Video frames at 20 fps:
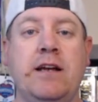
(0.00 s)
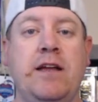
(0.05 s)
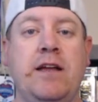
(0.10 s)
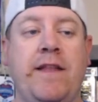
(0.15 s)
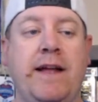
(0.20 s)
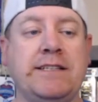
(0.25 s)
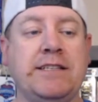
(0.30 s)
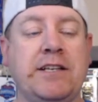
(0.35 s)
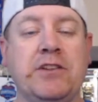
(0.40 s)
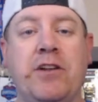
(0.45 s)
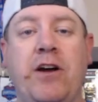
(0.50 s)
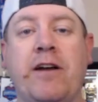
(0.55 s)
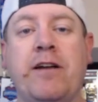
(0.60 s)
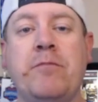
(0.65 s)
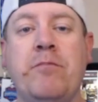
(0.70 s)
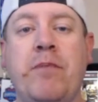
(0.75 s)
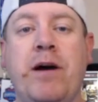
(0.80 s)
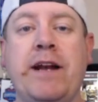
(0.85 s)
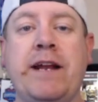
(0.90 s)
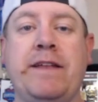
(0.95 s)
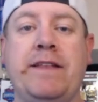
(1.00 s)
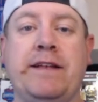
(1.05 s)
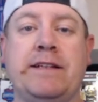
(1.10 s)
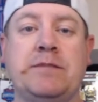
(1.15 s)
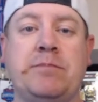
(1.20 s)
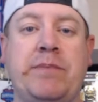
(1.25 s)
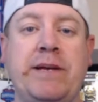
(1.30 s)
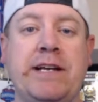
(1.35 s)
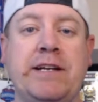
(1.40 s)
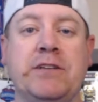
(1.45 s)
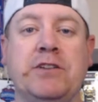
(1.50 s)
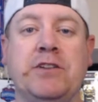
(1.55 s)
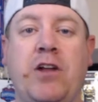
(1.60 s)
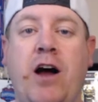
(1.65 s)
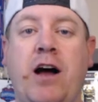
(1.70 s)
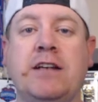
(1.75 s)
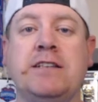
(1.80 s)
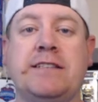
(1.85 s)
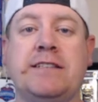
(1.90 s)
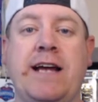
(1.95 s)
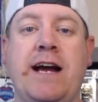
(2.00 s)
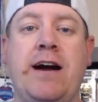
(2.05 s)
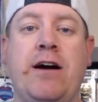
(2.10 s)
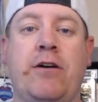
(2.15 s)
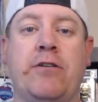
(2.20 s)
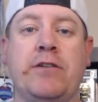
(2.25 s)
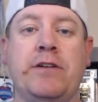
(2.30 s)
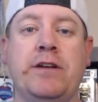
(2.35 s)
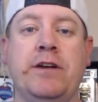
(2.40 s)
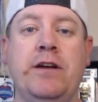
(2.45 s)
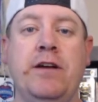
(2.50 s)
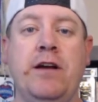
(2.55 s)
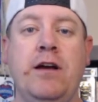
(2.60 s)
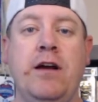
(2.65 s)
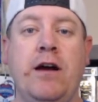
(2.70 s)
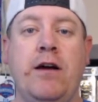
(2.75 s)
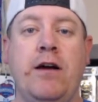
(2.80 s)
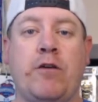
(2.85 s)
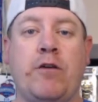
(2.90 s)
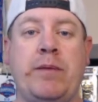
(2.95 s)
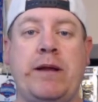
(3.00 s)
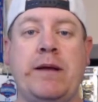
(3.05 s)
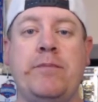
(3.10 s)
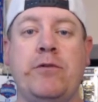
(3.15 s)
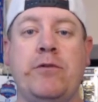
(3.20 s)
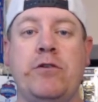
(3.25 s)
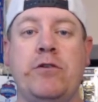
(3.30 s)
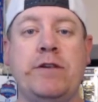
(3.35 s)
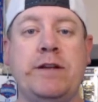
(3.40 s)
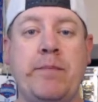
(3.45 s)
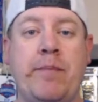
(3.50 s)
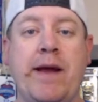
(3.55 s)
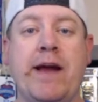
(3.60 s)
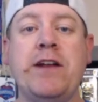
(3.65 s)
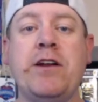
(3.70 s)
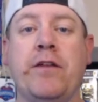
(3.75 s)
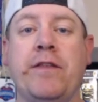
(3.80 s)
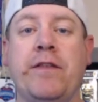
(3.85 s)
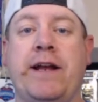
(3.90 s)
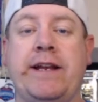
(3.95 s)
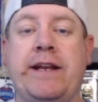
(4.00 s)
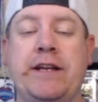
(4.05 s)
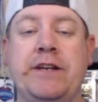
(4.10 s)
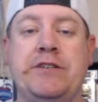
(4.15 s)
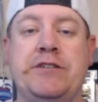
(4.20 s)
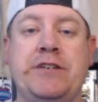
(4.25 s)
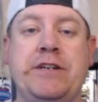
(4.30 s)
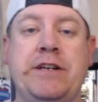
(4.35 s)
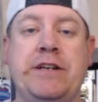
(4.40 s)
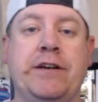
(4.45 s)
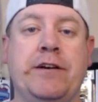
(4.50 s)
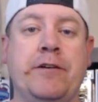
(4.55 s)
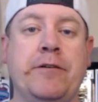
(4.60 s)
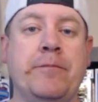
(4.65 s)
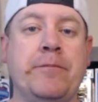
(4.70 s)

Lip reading: that's a lot of money that's being lost out for people who depend on that each year.